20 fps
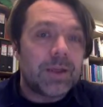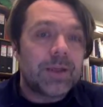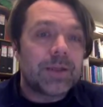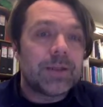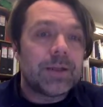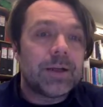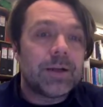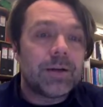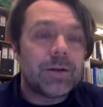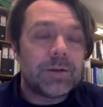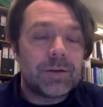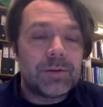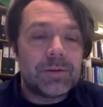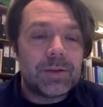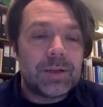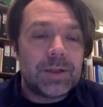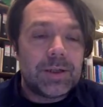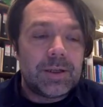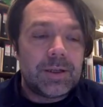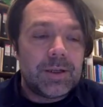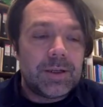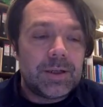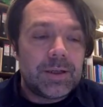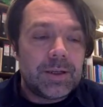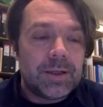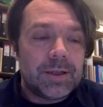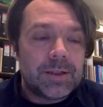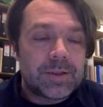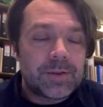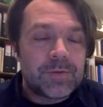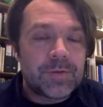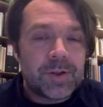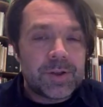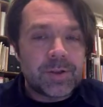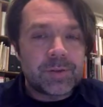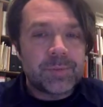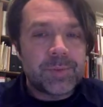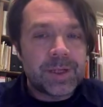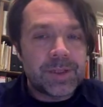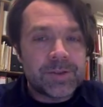Now, it's a
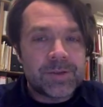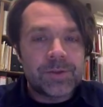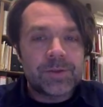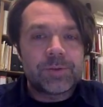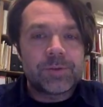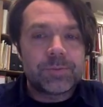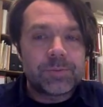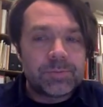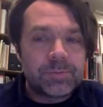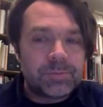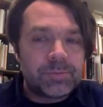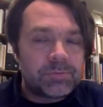fundamental